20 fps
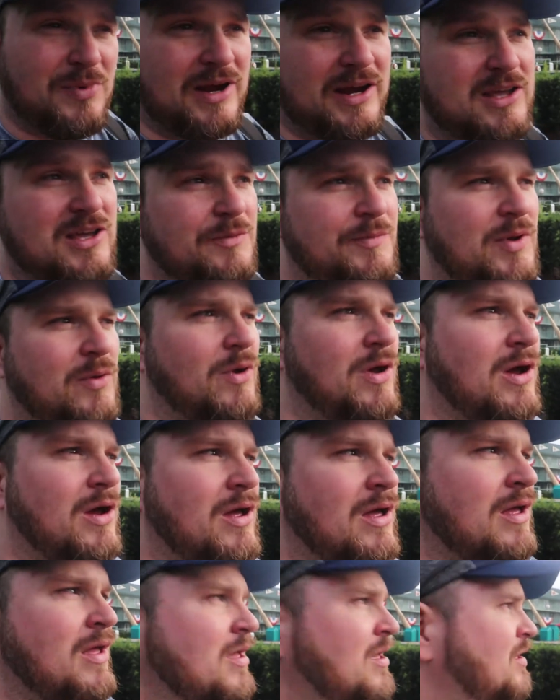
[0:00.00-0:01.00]
but I could be wrong.
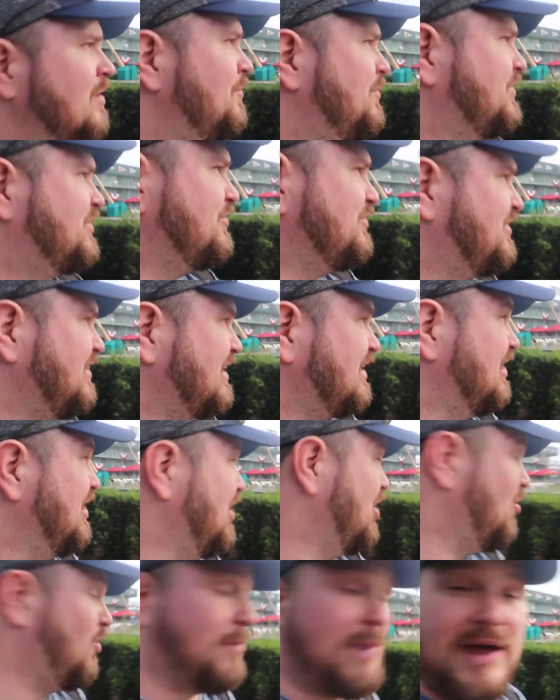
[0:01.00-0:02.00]
But there's like
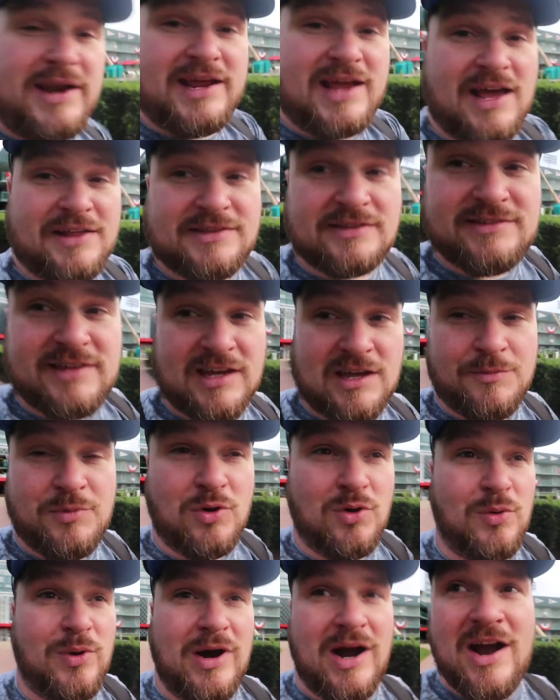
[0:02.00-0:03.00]
nobody at the second
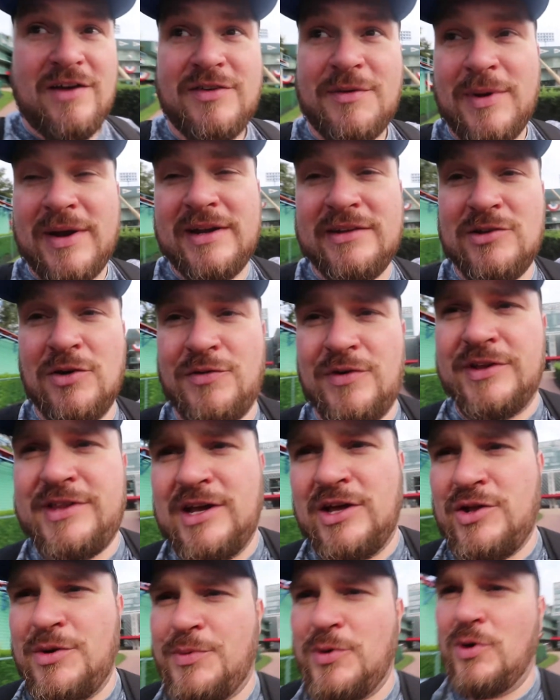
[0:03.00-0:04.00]
pool where everybody's over at
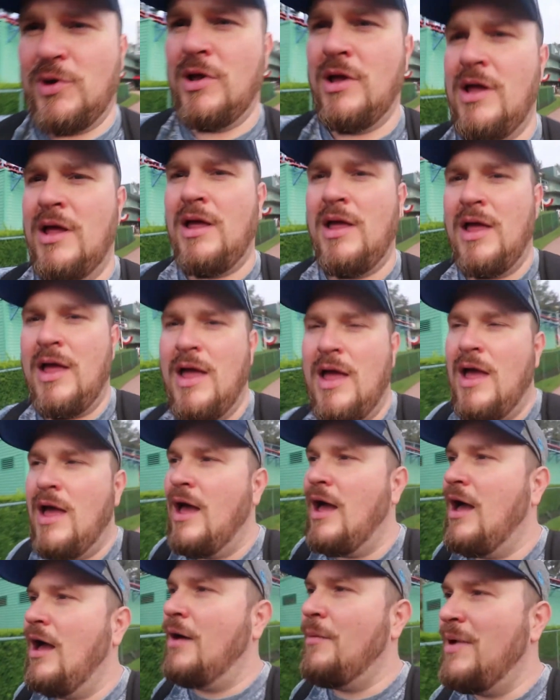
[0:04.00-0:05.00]
the other pool.
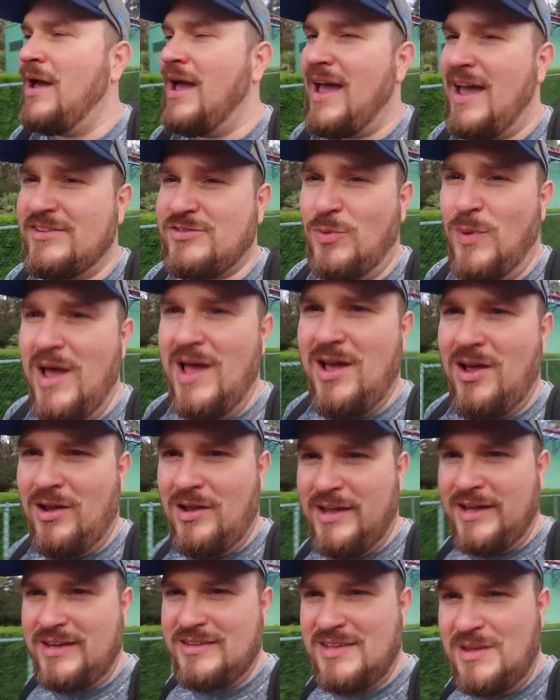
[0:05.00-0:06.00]
As well,
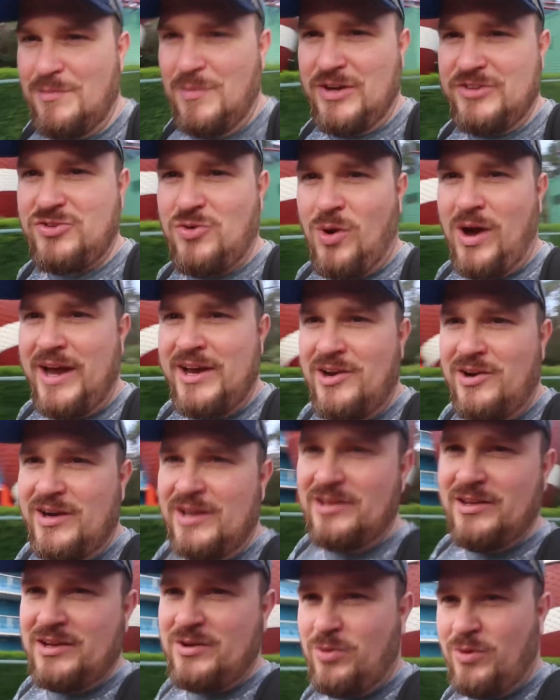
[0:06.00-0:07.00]
like I said, much quieter,
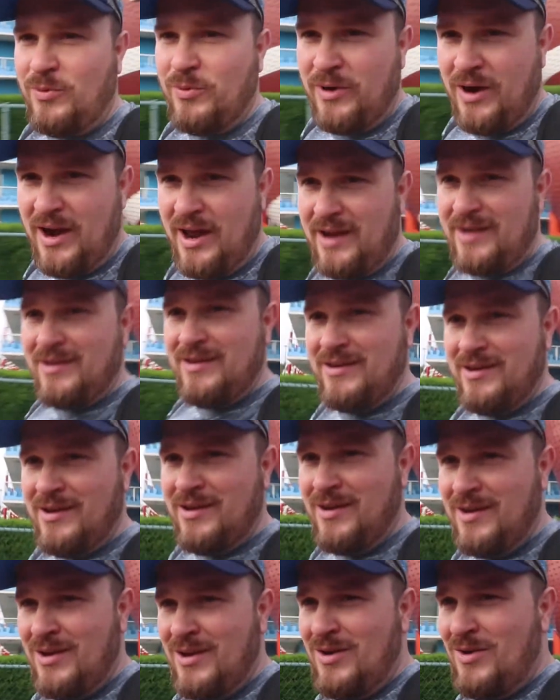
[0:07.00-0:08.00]
and look where we're at.
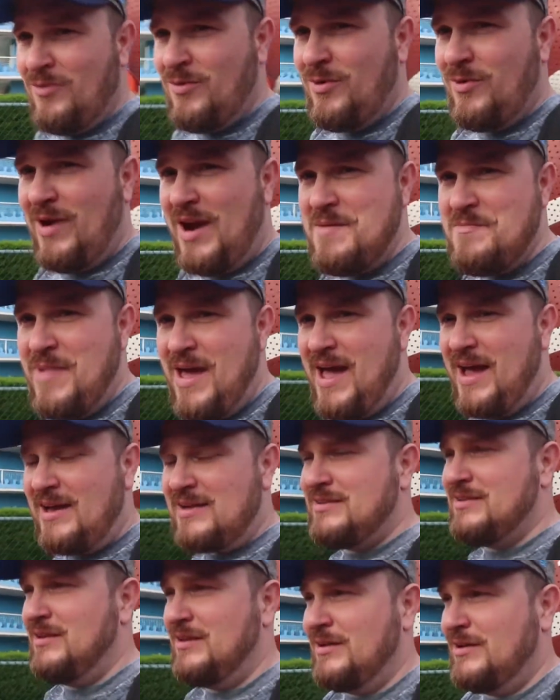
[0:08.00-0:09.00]
We're right back
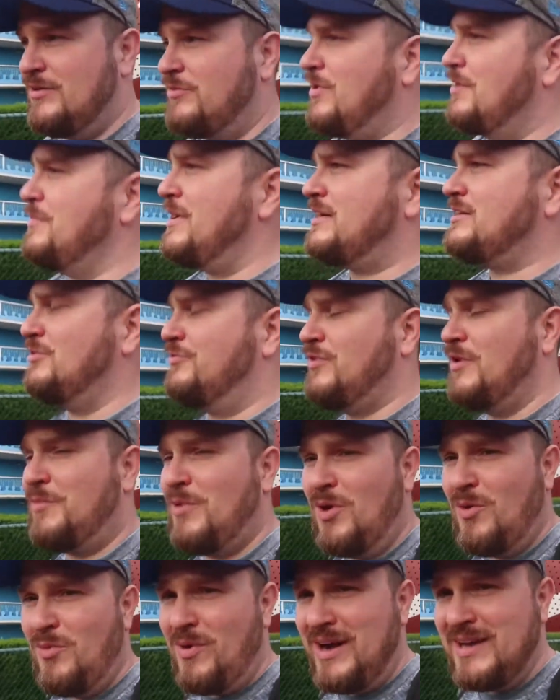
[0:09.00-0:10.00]
to
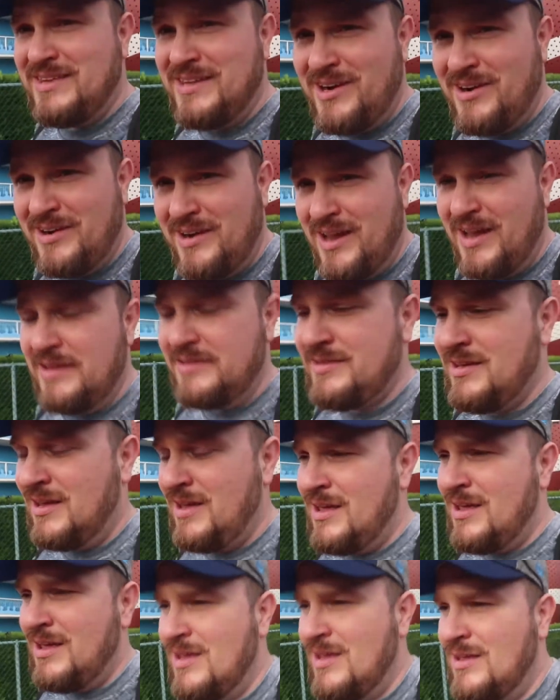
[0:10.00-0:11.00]
football right there, guys.
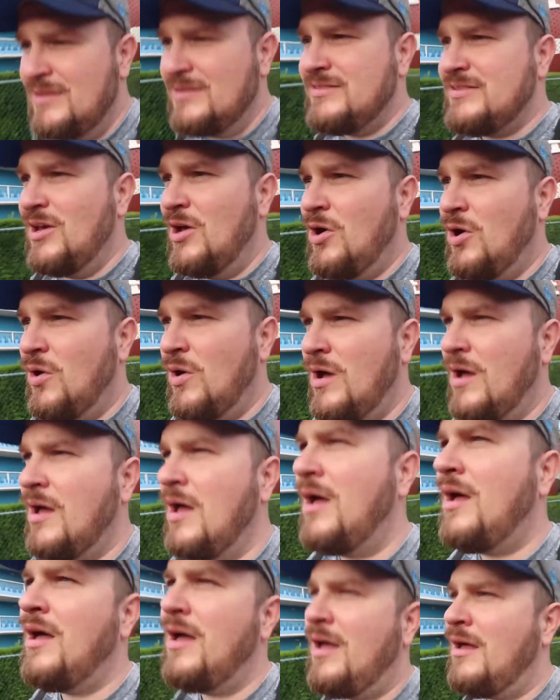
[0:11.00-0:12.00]
So,
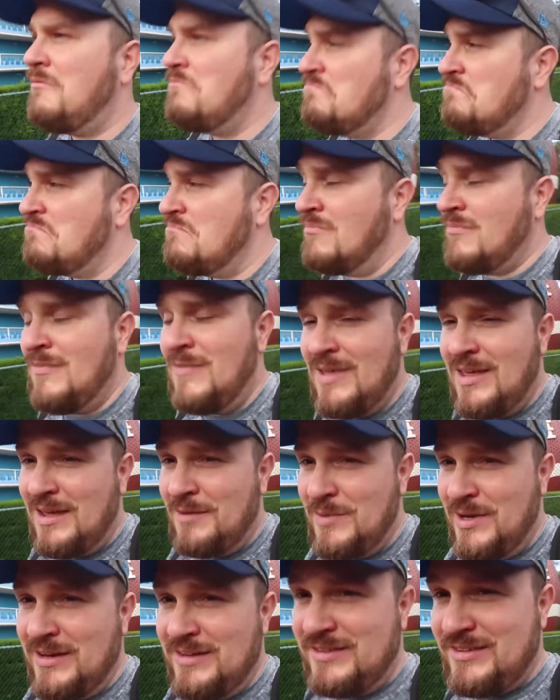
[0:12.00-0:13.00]
I
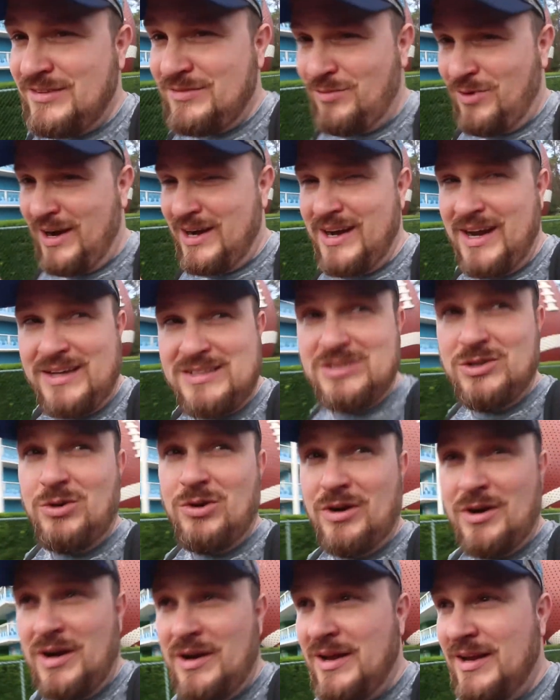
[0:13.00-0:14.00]
mean, it's just right next
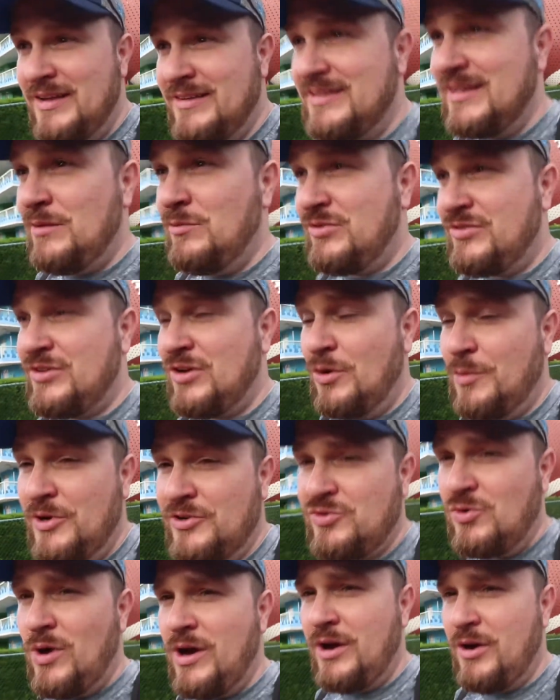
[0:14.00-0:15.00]
door, and it seems so
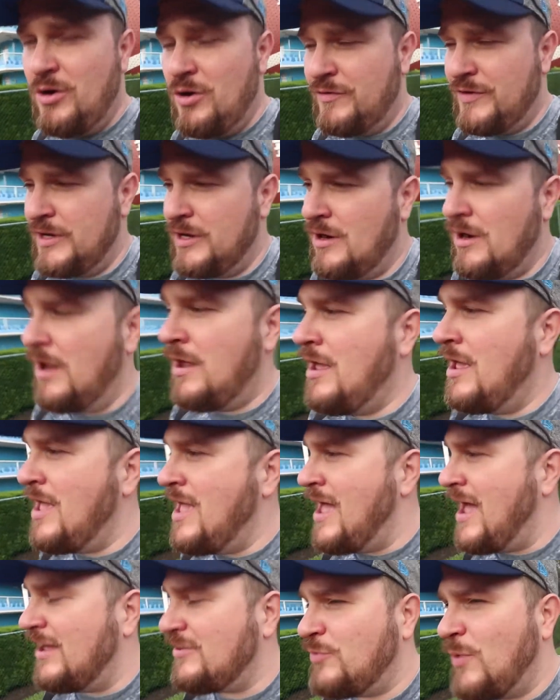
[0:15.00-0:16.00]
much quieter over here.
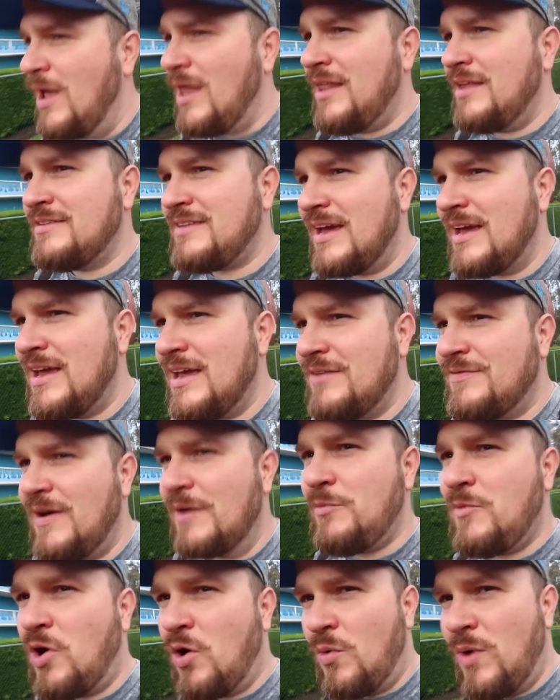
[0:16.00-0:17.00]
As well as, if
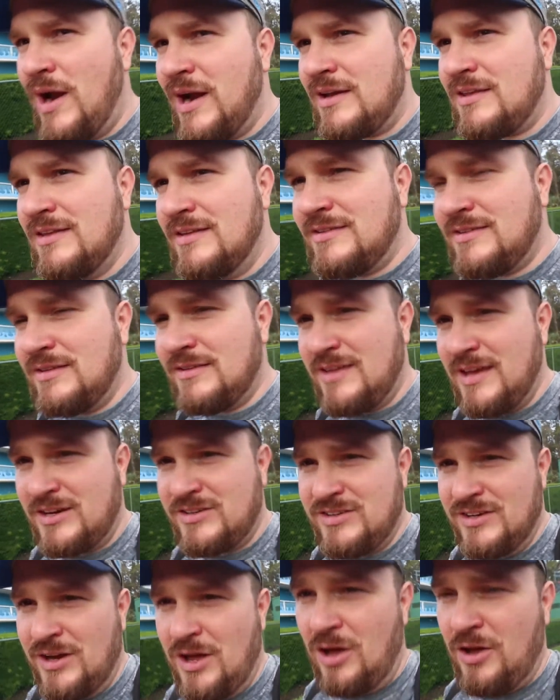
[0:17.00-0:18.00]
I'm correct, this
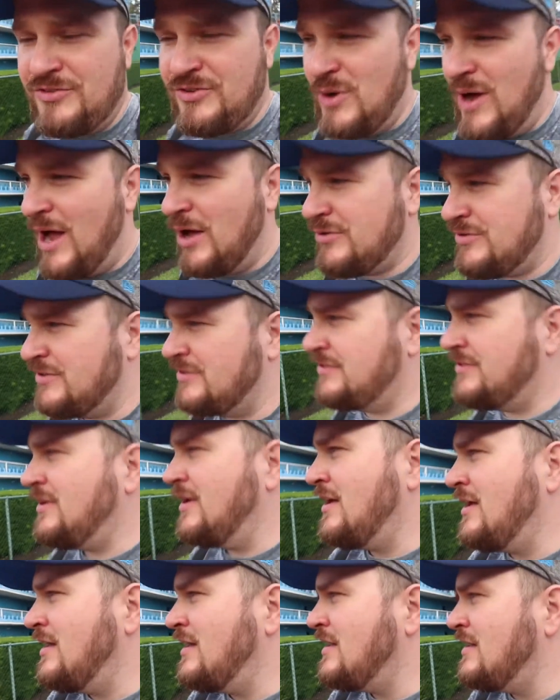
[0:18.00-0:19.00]
section also houses
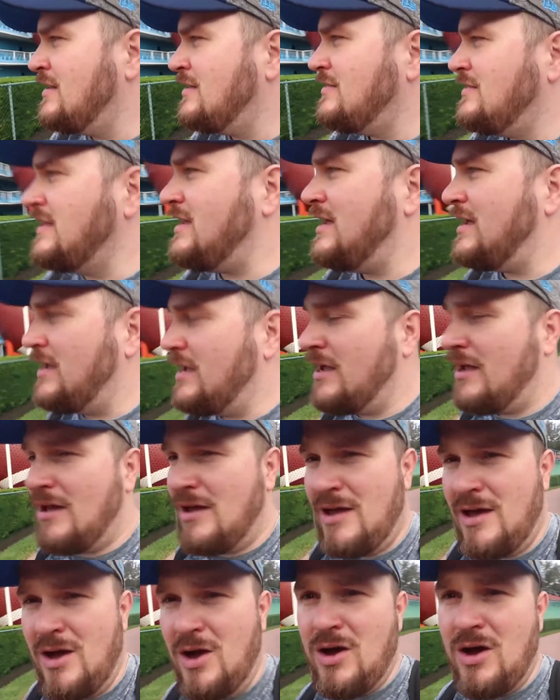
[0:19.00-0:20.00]
the
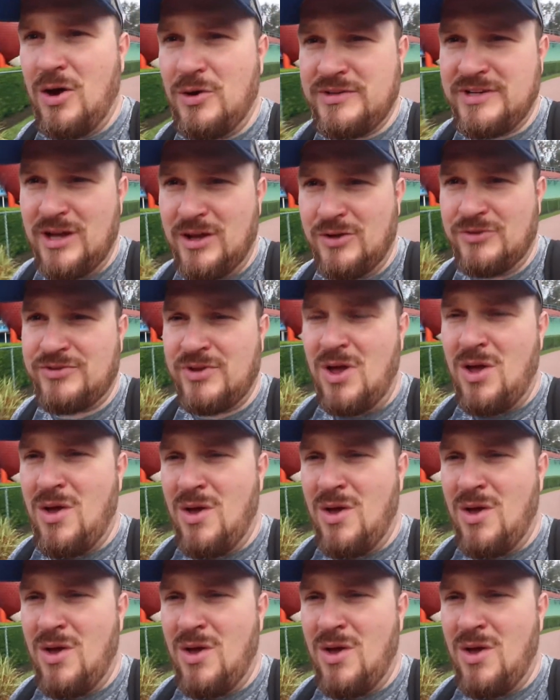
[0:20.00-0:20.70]
hotel's